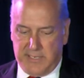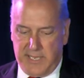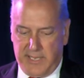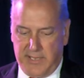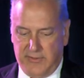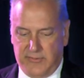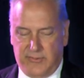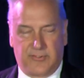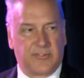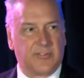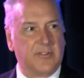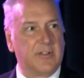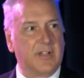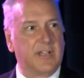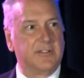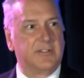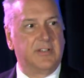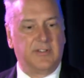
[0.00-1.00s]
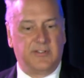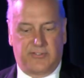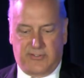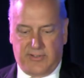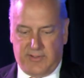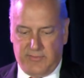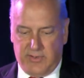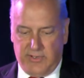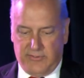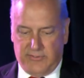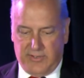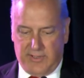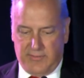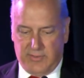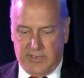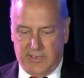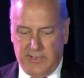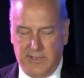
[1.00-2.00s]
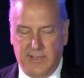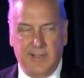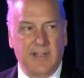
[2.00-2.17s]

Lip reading: Kansas in 1977,